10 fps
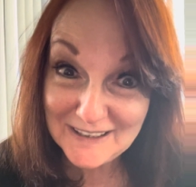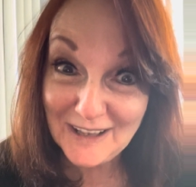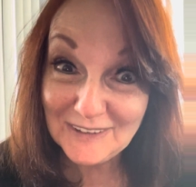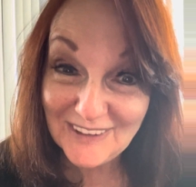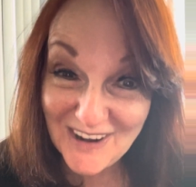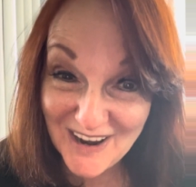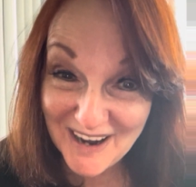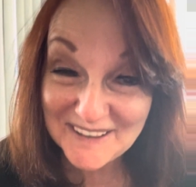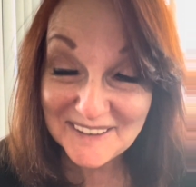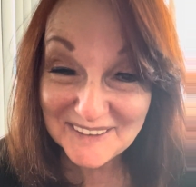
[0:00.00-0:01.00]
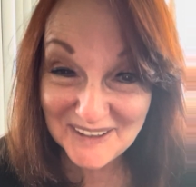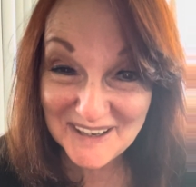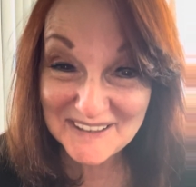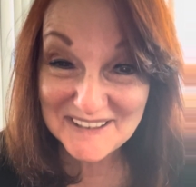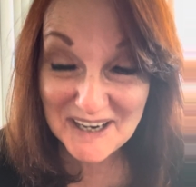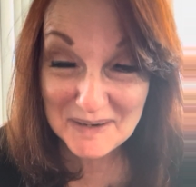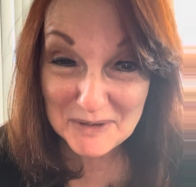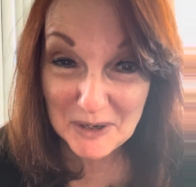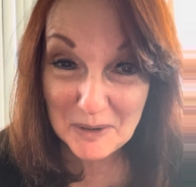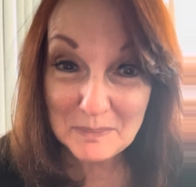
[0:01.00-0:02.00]
a long, long time
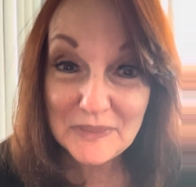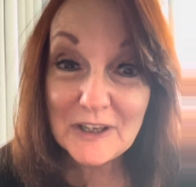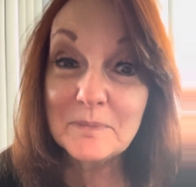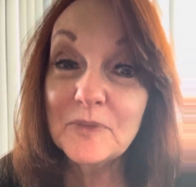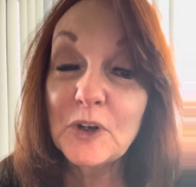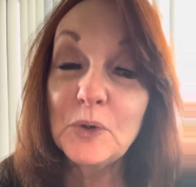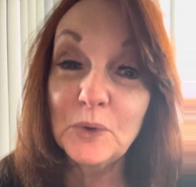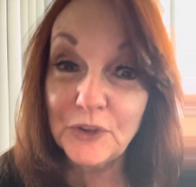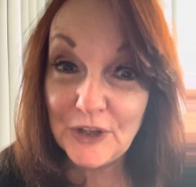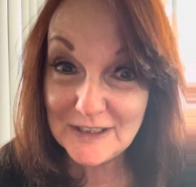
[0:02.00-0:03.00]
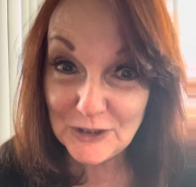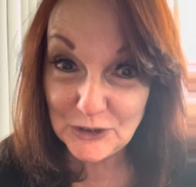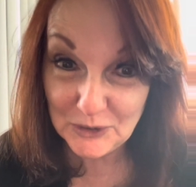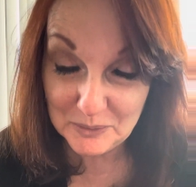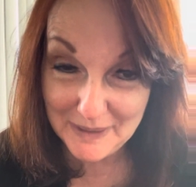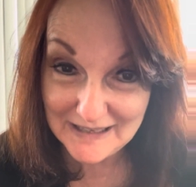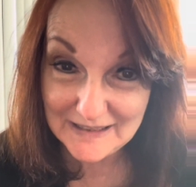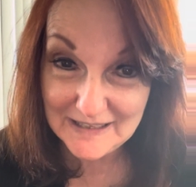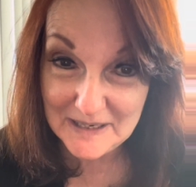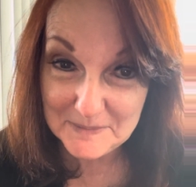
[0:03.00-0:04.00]
ago, but the, the cool thing to do
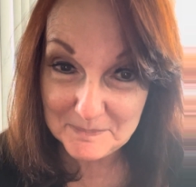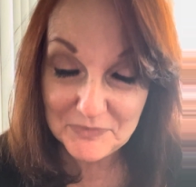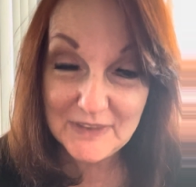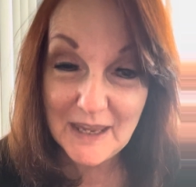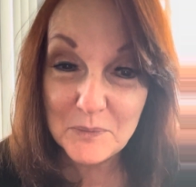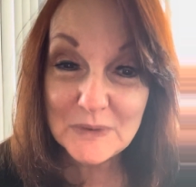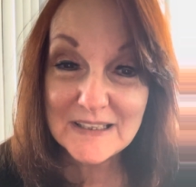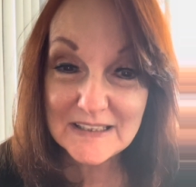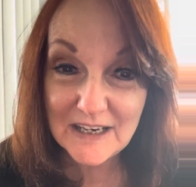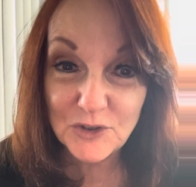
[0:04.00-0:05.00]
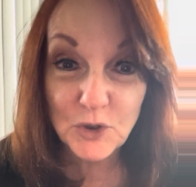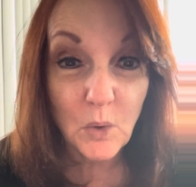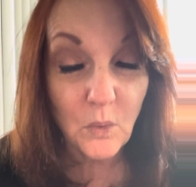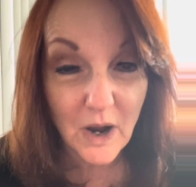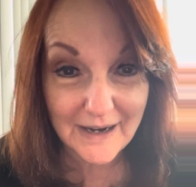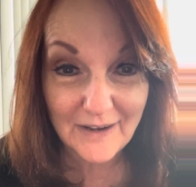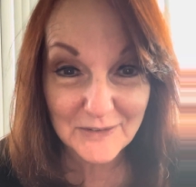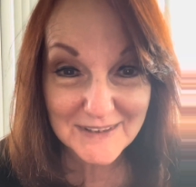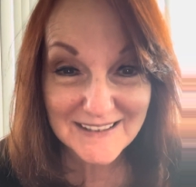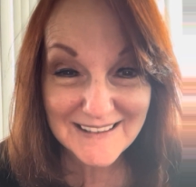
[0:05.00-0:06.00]
back then, they would stage
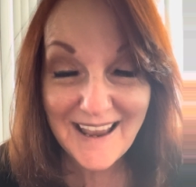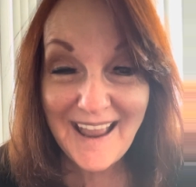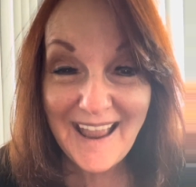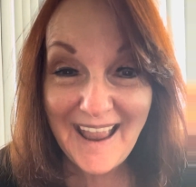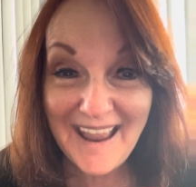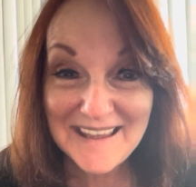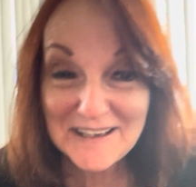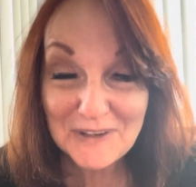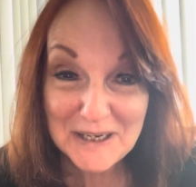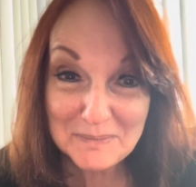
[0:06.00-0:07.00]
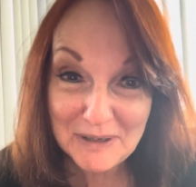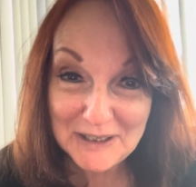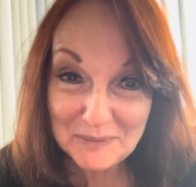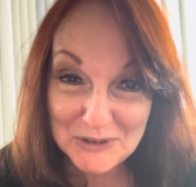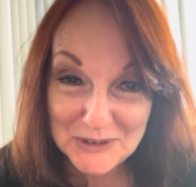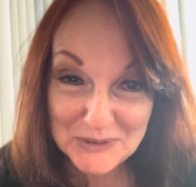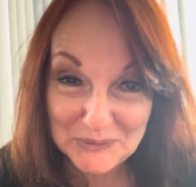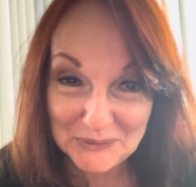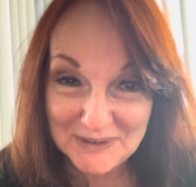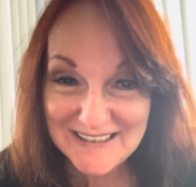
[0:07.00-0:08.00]
walkouts. And if anybody I went to
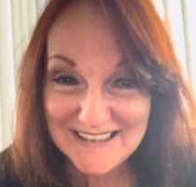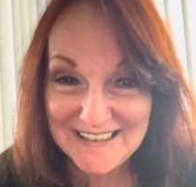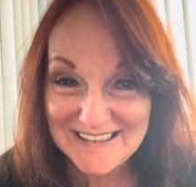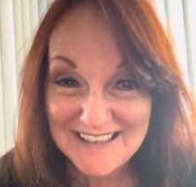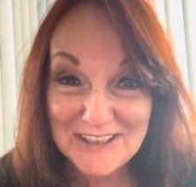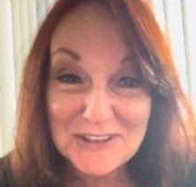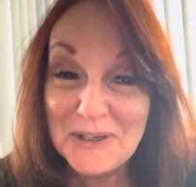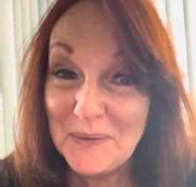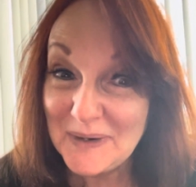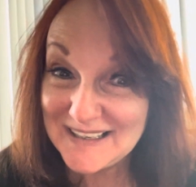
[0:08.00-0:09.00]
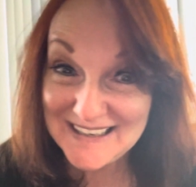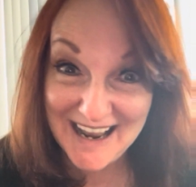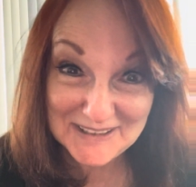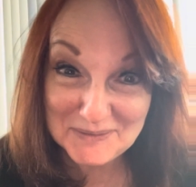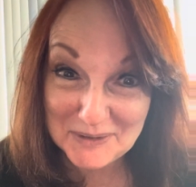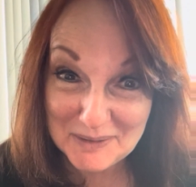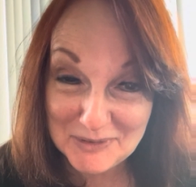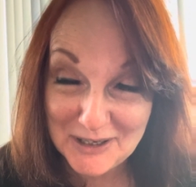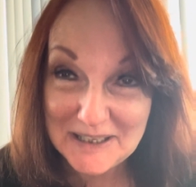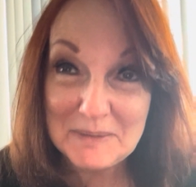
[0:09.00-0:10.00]
school sees this, you know exactly what I'm
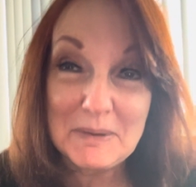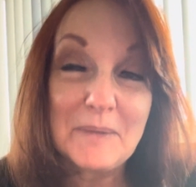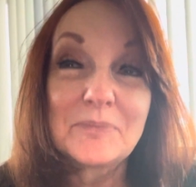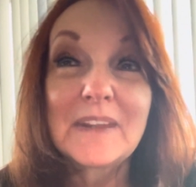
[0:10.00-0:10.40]
talking about.